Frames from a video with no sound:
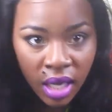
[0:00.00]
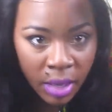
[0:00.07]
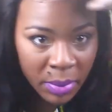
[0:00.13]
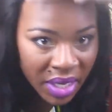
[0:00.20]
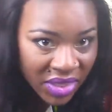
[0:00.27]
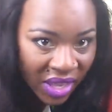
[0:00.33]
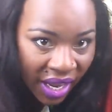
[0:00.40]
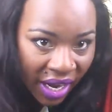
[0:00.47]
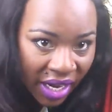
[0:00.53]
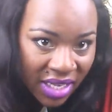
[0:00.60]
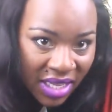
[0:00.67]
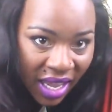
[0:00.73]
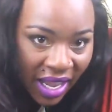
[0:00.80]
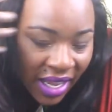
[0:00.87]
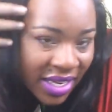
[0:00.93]
I mean, the
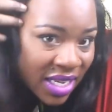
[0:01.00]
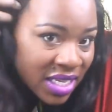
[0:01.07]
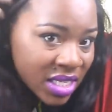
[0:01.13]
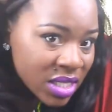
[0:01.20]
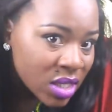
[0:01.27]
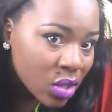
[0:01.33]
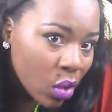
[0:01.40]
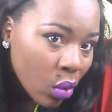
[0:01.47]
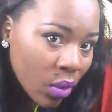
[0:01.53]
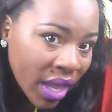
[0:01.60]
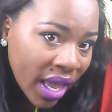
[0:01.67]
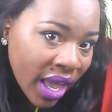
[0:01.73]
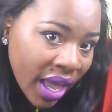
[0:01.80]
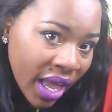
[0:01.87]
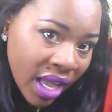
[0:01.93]
hairline is
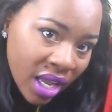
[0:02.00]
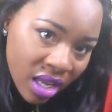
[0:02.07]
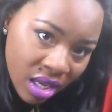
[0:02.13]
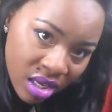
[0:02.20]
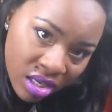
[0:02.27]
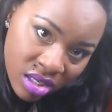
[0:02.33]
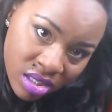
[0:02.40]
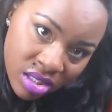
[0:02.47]
okay.